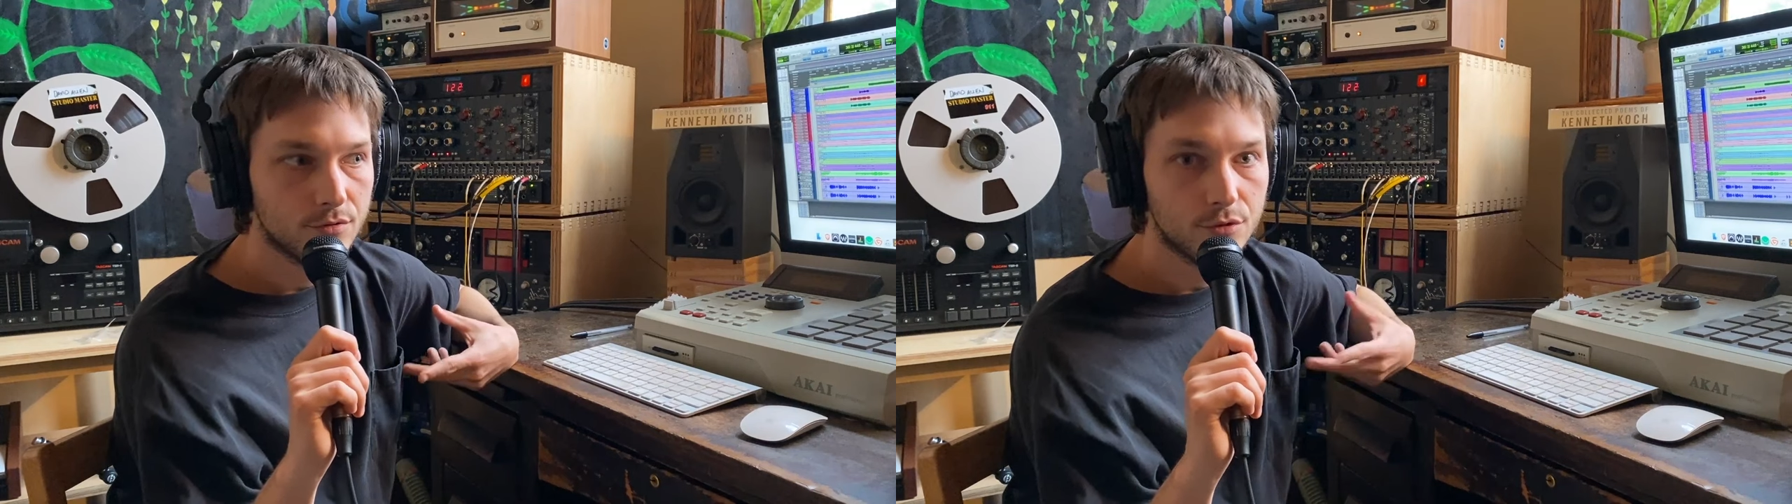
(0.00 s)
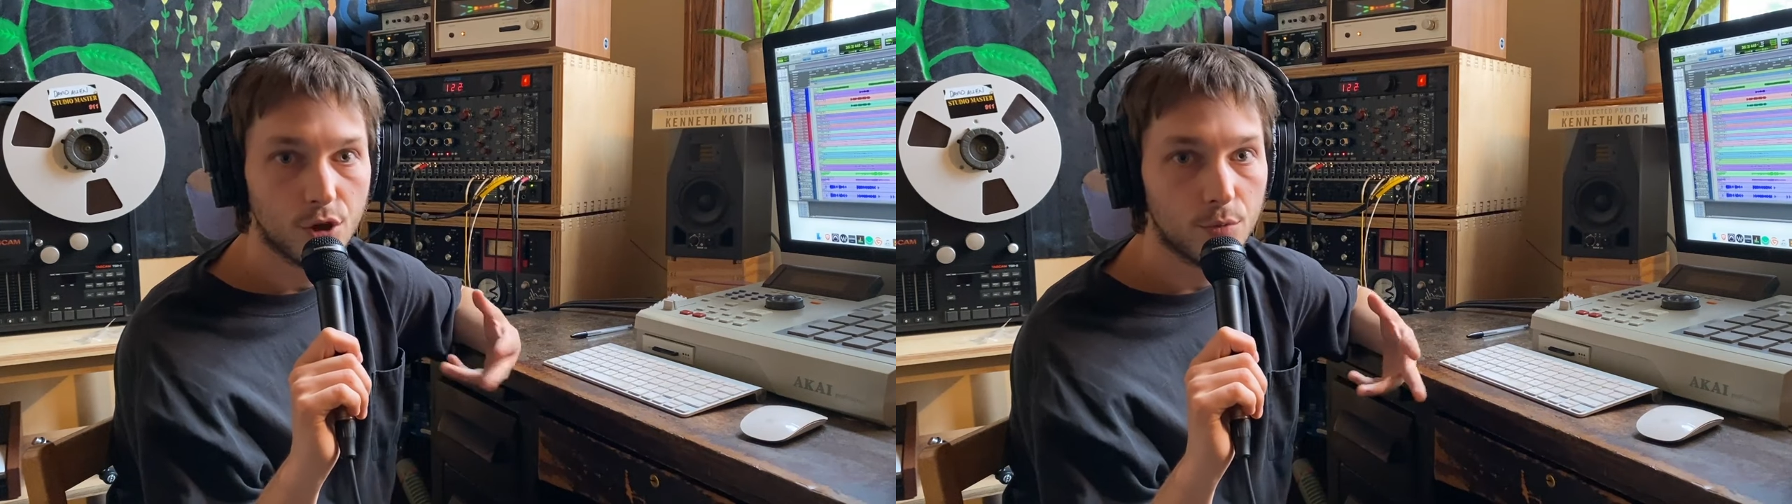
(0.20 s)

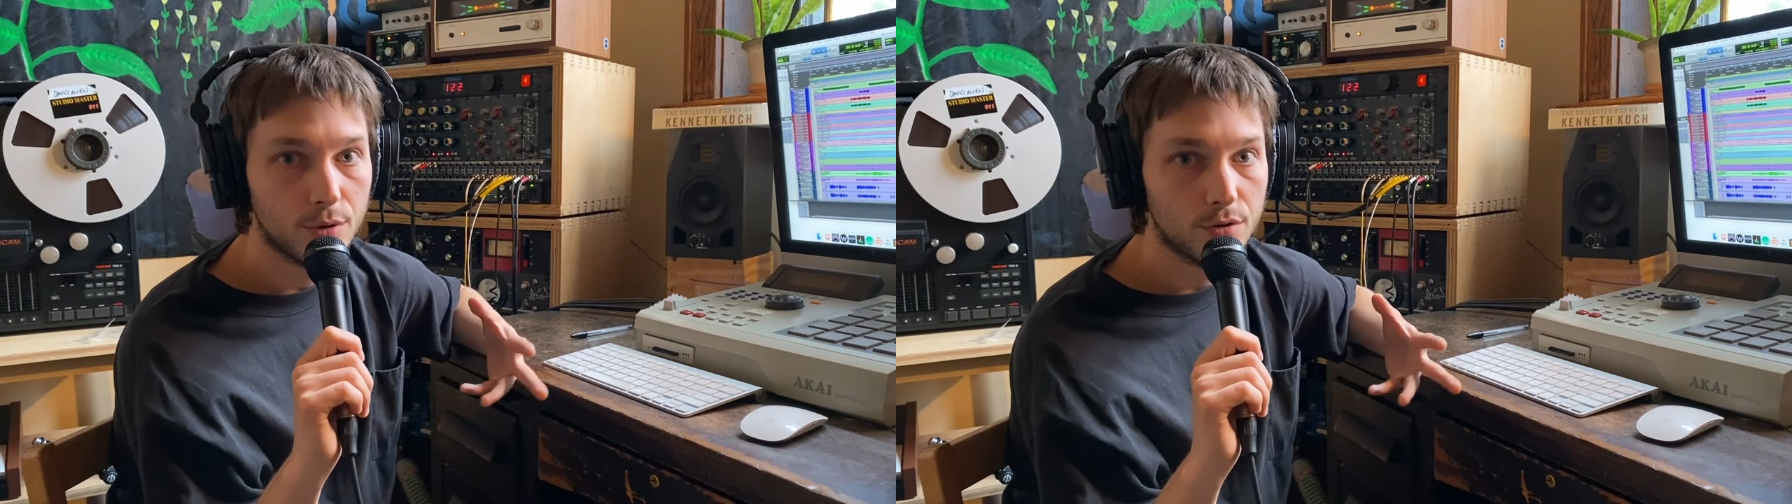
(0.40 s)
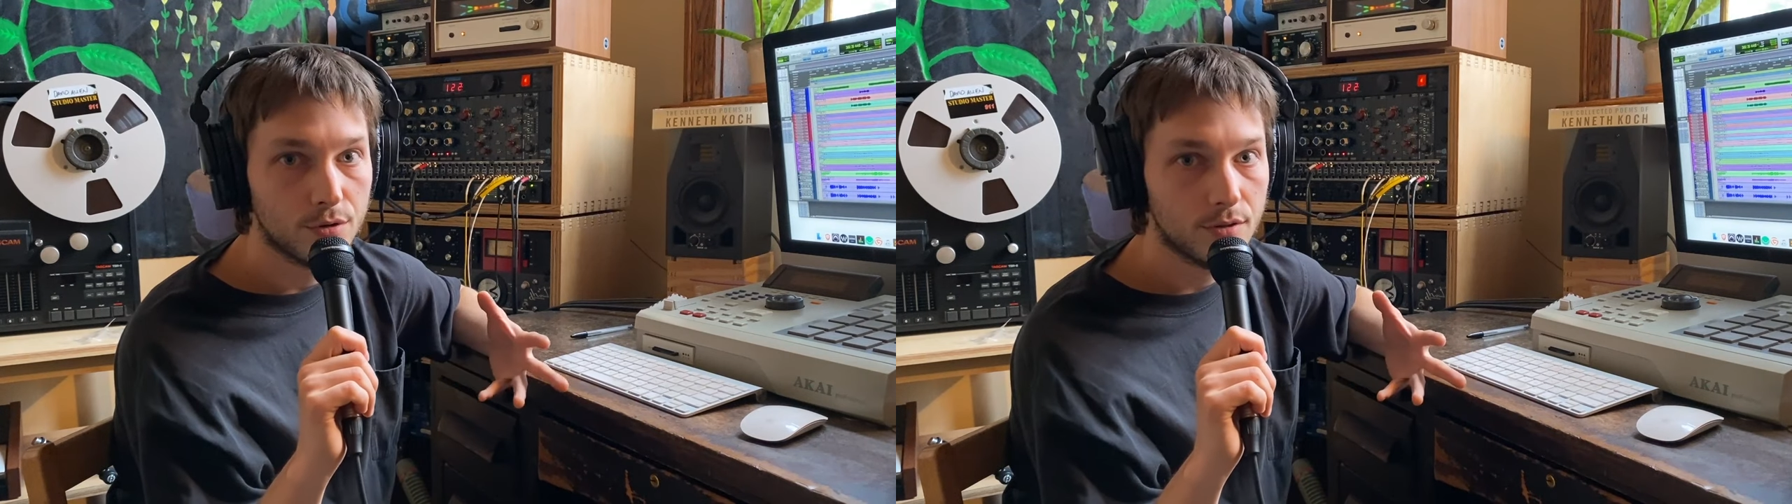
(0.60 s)
know we
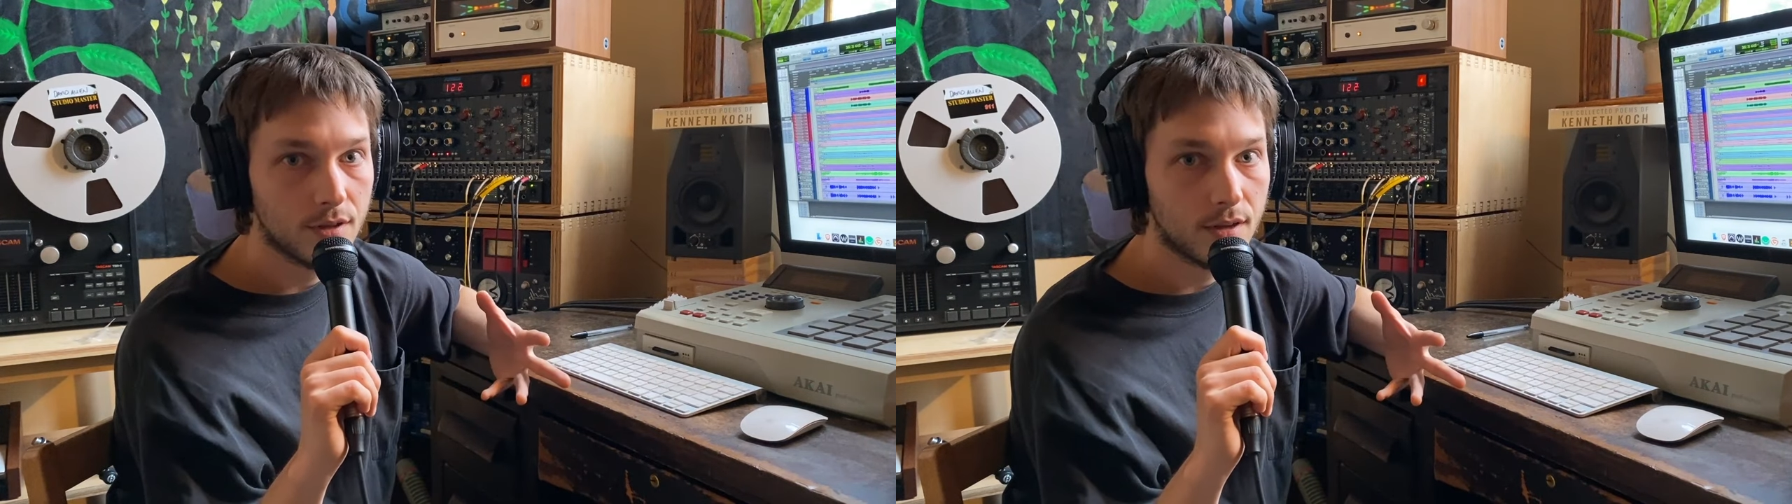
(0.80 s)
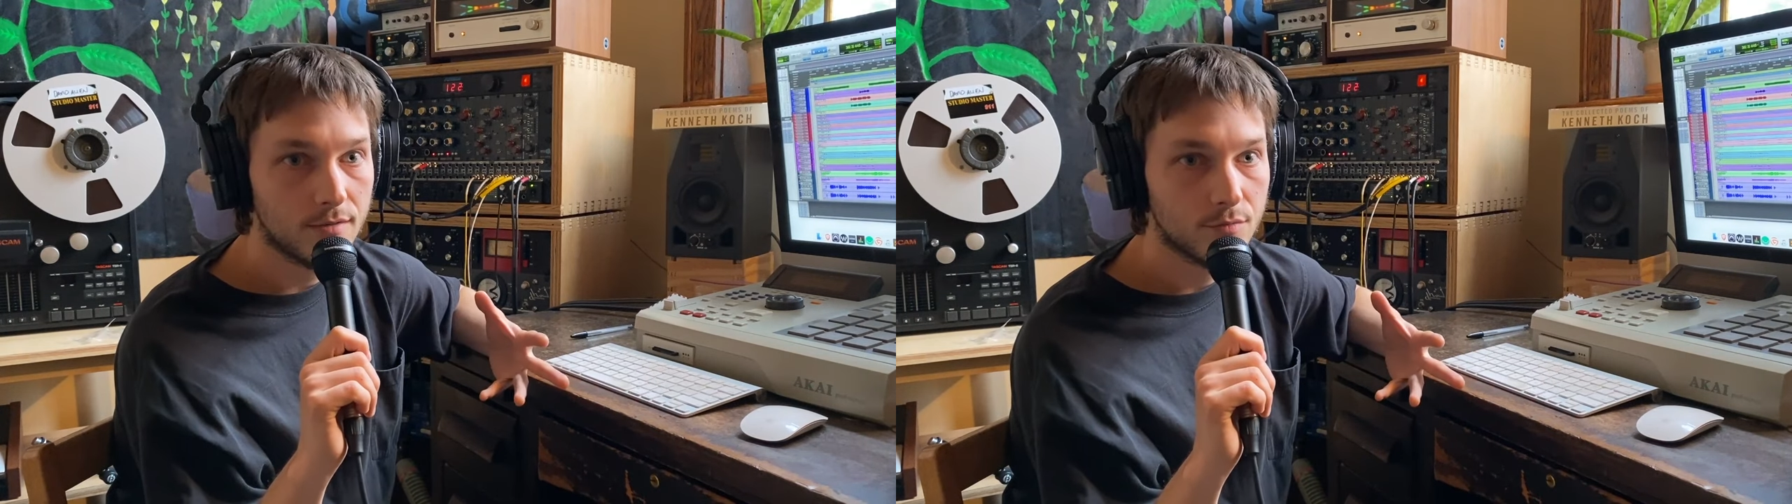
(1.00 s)
were doing
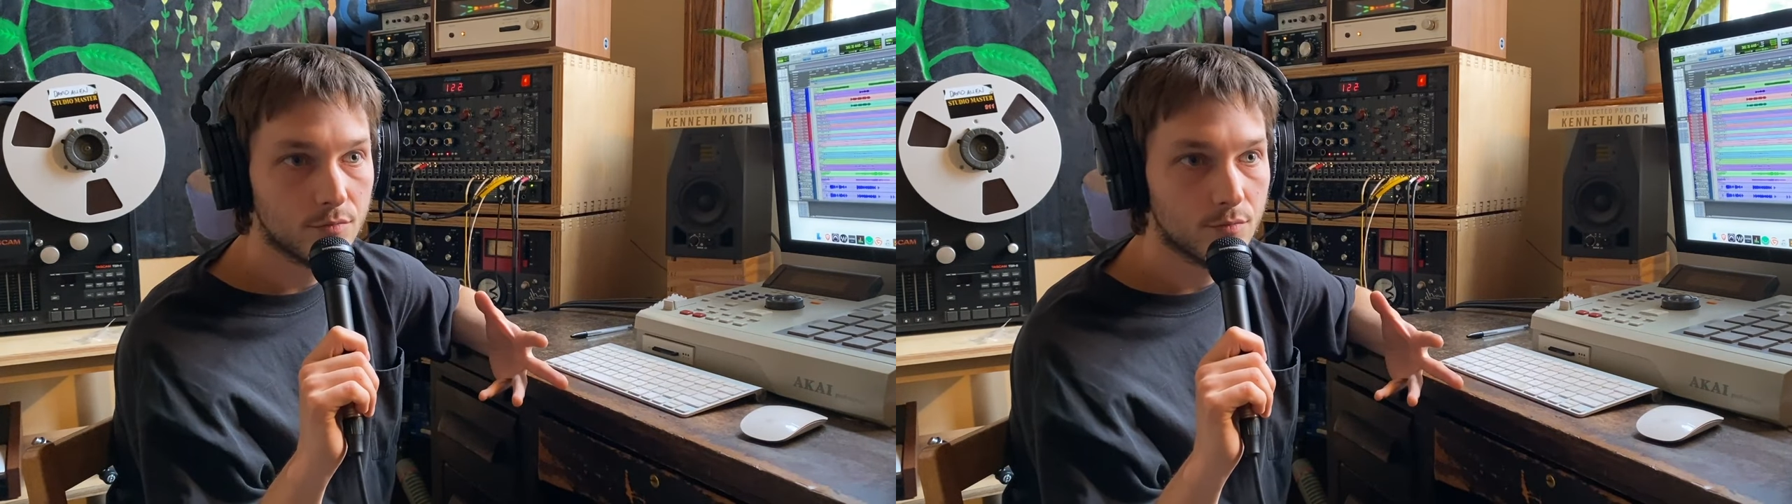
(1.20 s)
that.